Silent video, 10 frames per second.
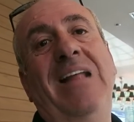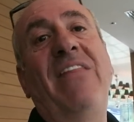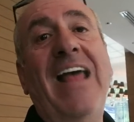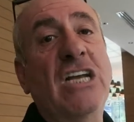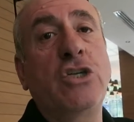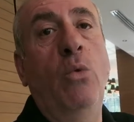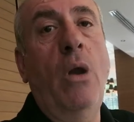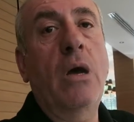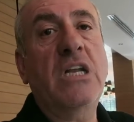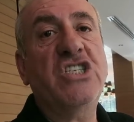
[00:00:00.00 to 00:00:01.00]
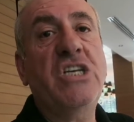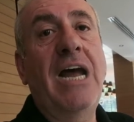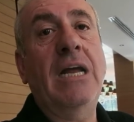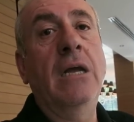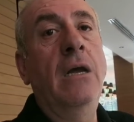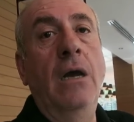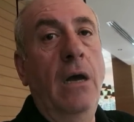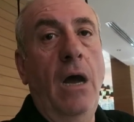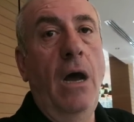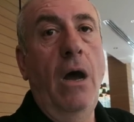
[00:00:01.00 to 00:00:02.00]
That's all I can say.
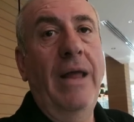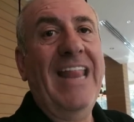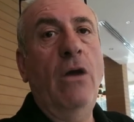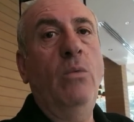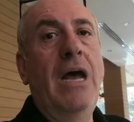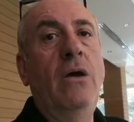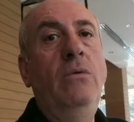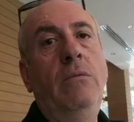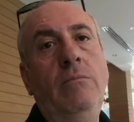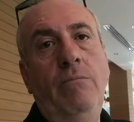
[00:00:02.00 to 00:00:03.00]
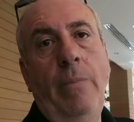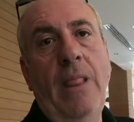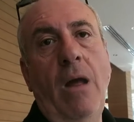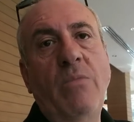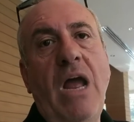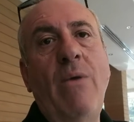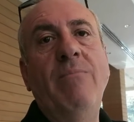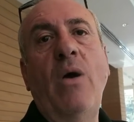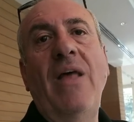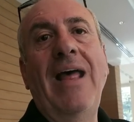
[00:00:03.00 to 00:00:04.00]
I don't know, I'm
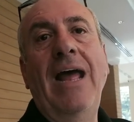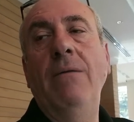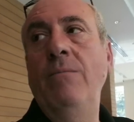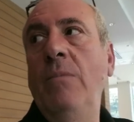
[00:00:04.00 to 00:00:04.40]
going by that.